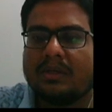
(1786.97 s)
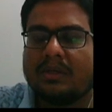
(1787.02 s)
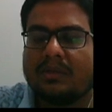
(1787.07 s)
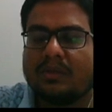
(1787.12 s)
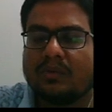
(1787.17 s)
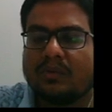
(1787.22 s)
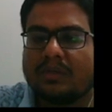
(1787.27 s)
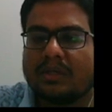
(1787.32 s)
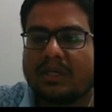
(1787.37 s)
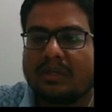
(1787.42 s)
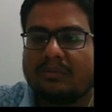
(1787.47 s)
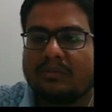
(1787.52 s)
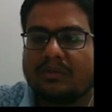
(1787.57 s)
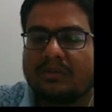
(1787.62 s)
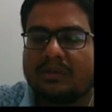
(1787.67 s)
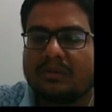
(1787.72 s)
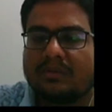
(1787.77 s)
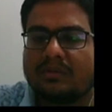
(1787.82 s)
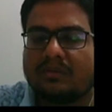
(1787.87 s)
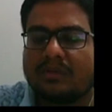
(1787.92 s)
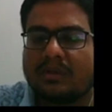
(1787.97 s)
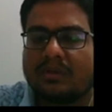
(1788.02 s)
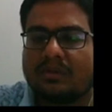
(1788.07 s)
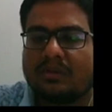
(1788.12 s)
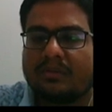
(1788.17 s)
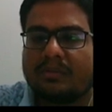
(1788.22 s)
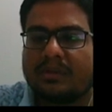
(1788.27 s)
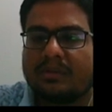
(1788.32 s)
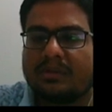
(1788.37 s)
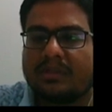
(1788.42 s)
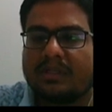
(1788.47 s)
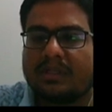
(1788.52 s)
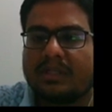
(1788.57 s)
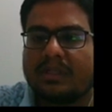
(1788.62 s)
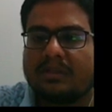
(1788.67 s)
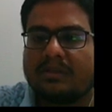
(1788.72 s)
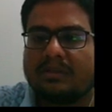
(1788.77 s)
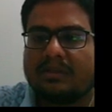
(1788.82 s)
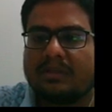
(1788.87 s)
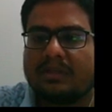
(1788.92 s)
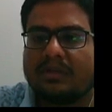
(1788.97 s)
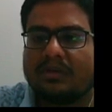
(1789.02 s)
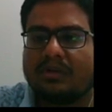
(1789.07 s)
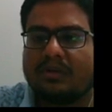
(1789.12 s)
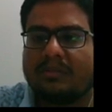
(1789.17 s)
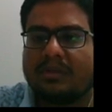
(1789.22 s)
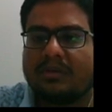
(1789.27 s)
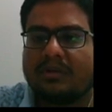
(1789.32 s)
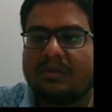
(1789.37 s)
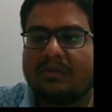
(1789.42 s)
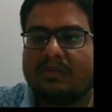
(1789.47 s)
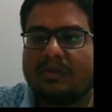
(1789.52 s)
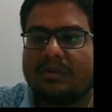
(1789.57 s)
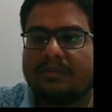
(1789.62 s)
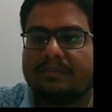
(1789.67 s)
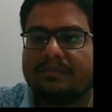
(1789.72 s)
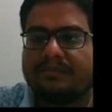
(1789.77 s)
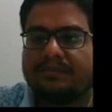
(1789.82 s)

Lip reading: 2 times, since 1 comma 3 and 3 comma 1,